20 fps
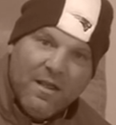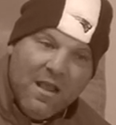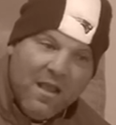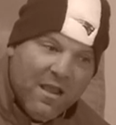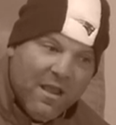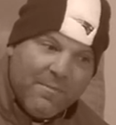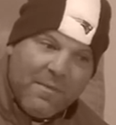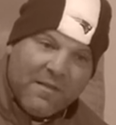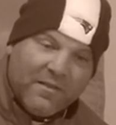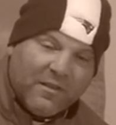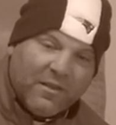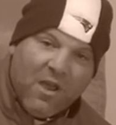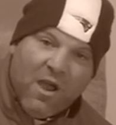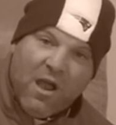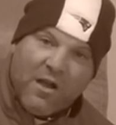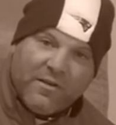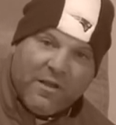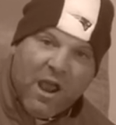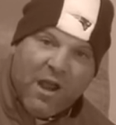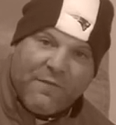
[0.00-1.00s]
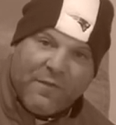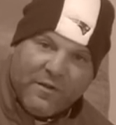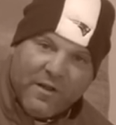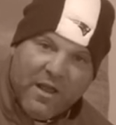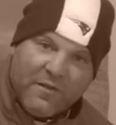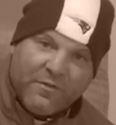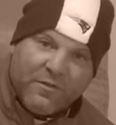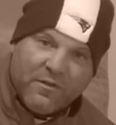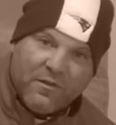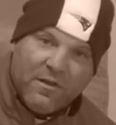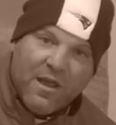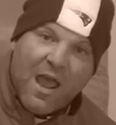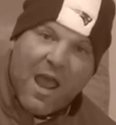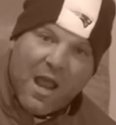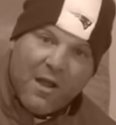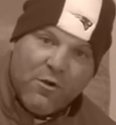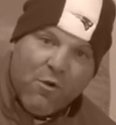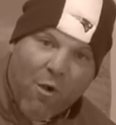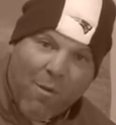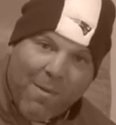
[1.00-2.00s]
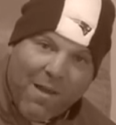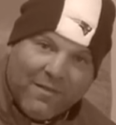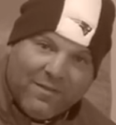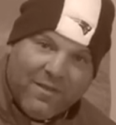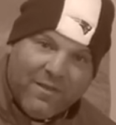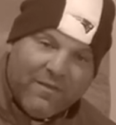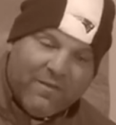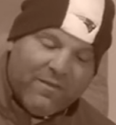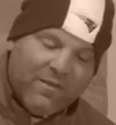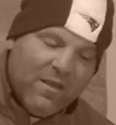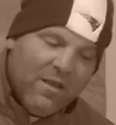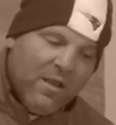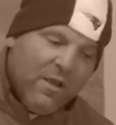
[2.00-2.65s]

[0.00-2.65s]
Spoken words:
I'm not the card god for nothing. I know about this.